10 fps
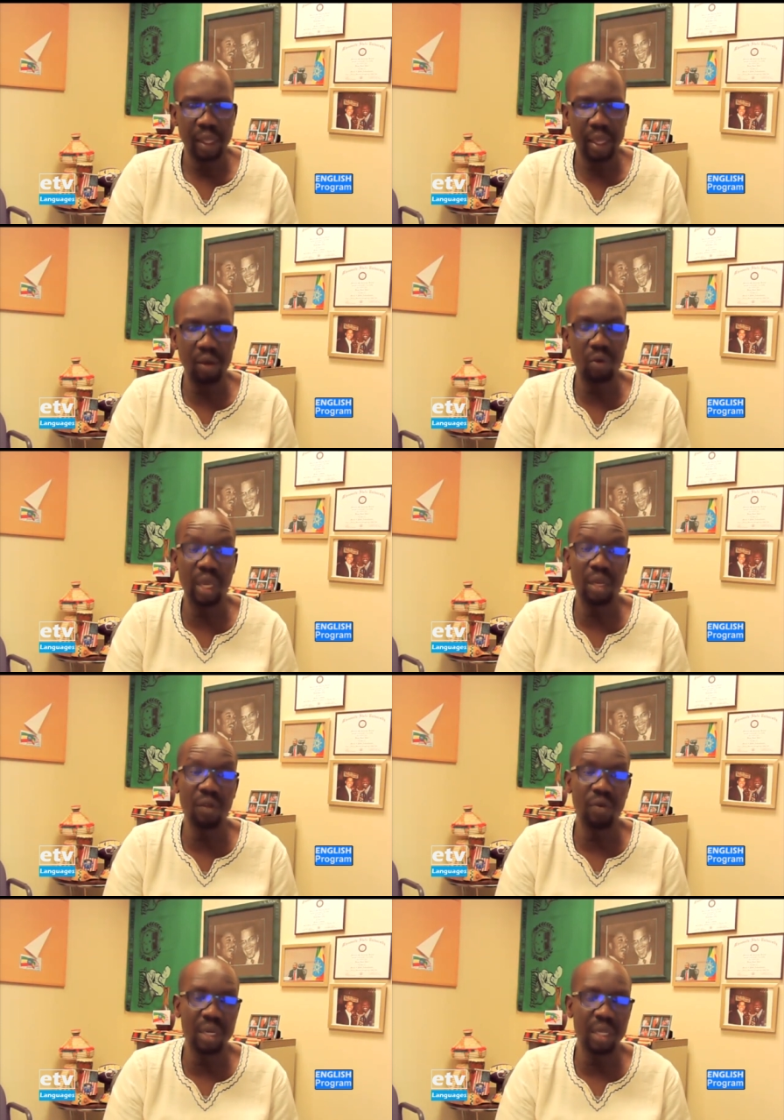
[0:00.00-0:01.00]
And Okello,
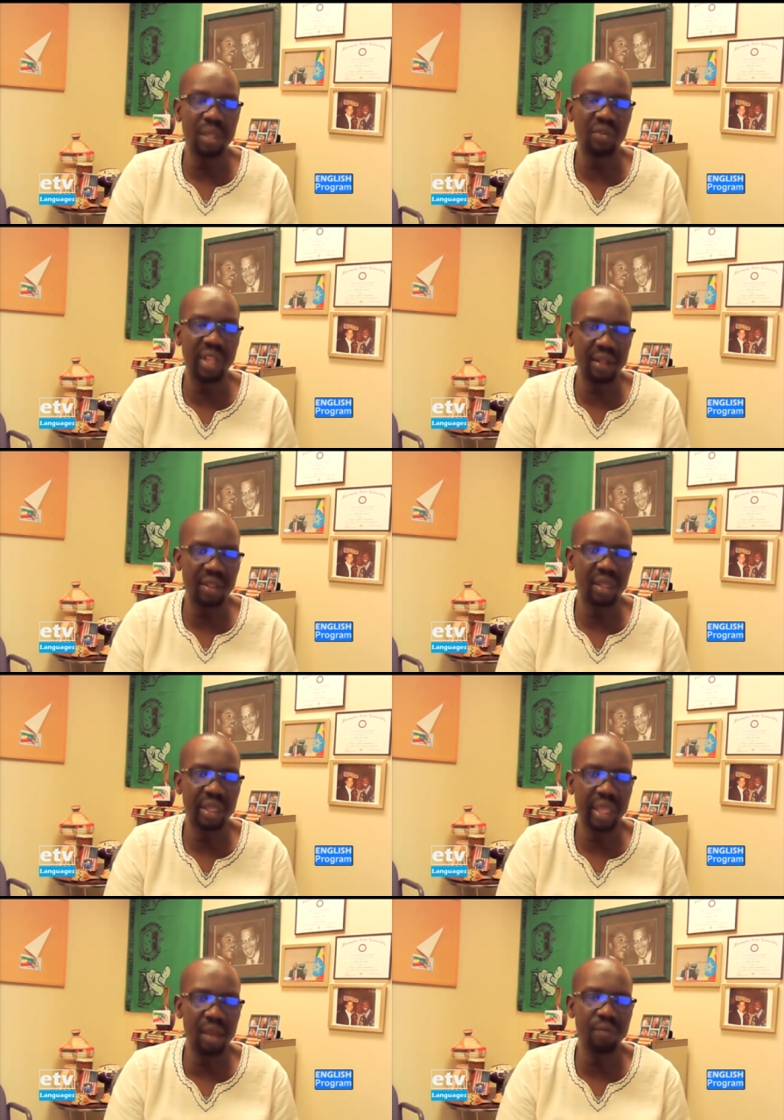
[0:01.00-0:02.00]
even his death
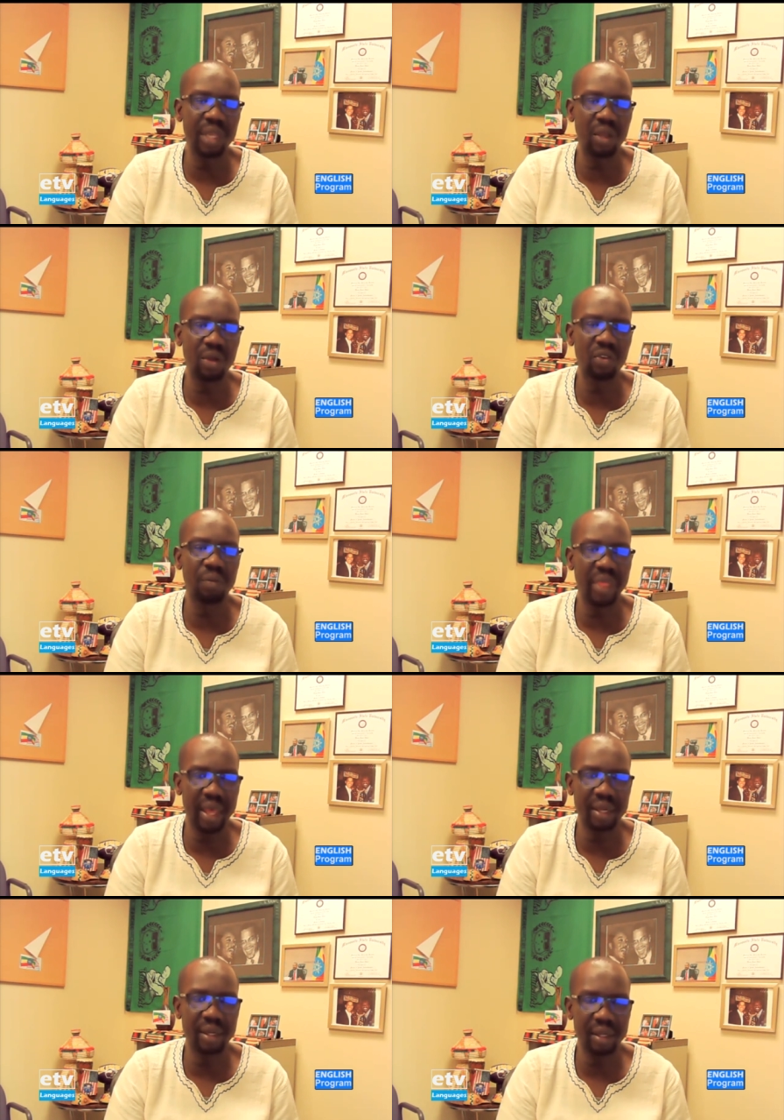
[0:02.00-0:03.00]
came because of
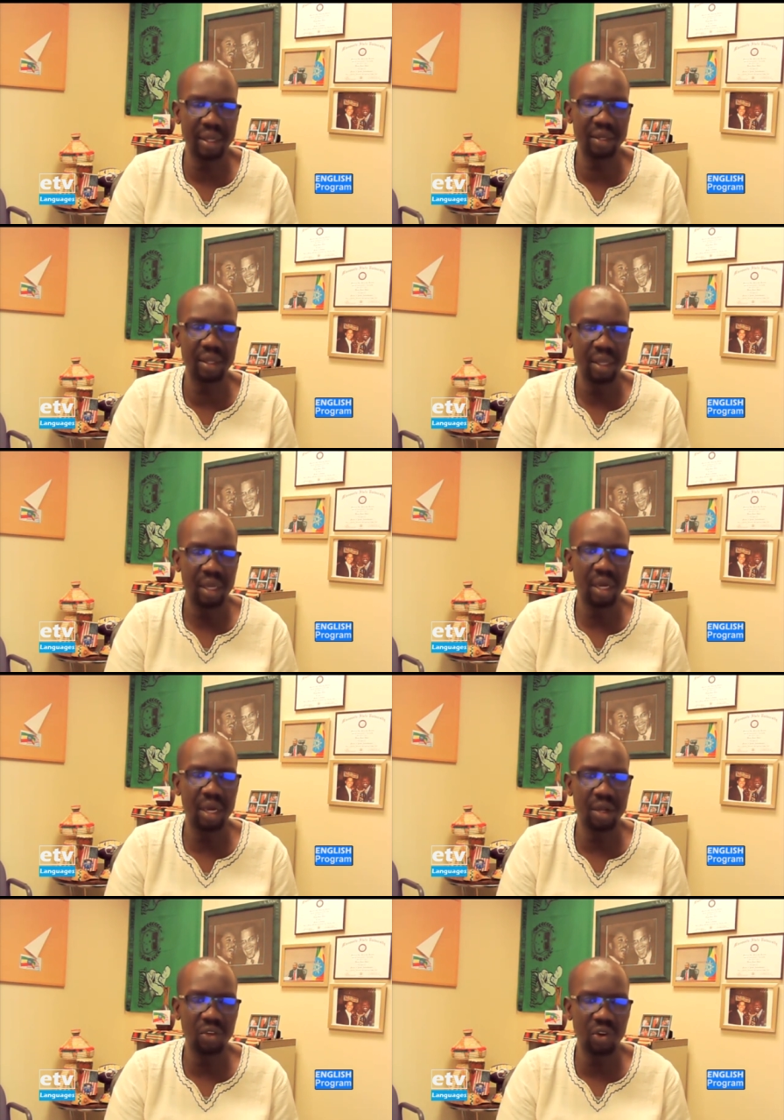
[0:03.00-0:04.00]
that
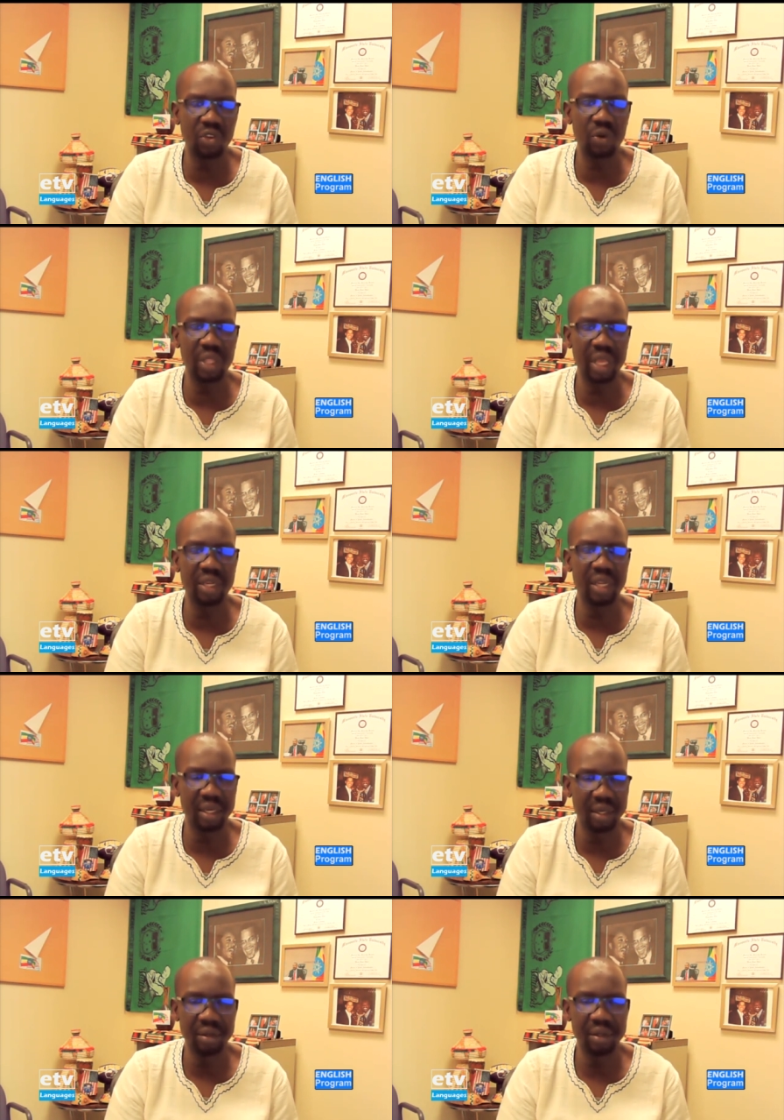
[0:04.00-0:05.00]
torture they had
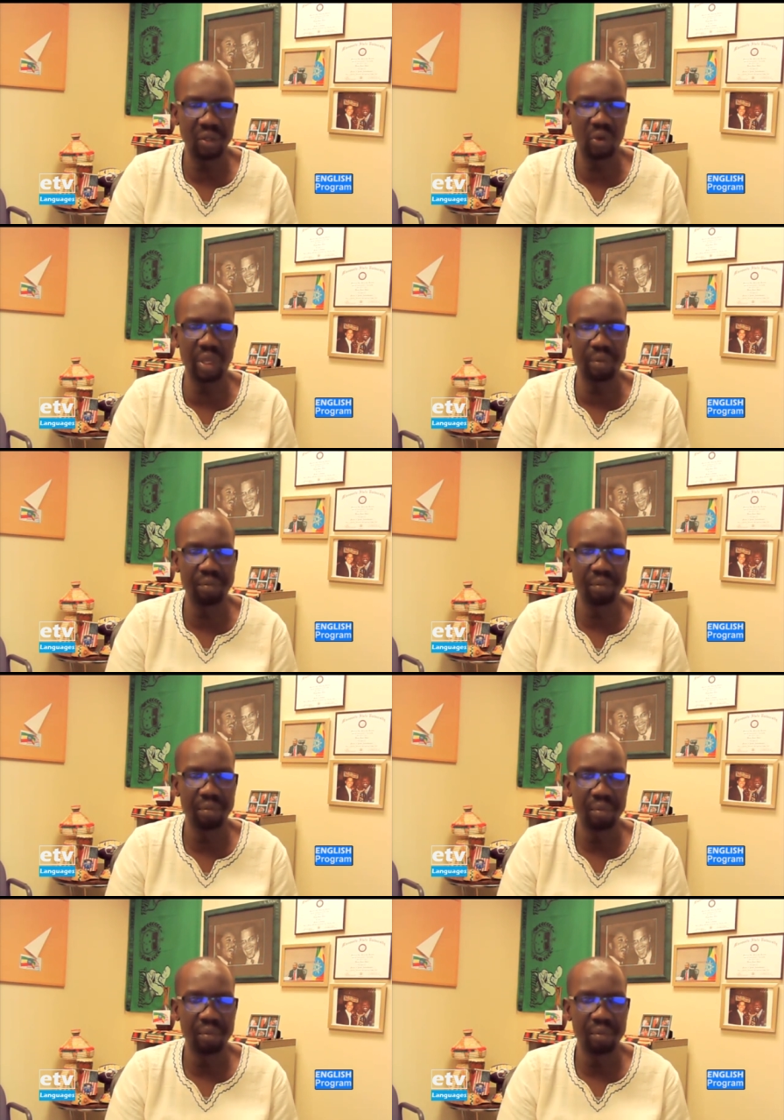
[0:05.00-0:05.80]
done to him.